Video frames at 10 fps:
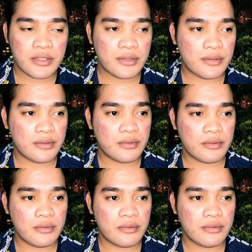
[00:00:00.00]
So,
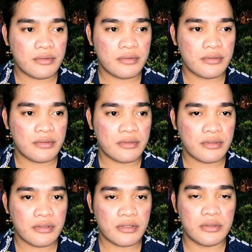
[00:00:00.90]

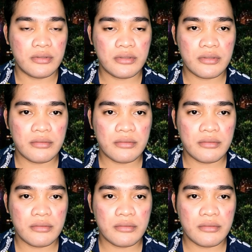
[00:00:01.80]
kung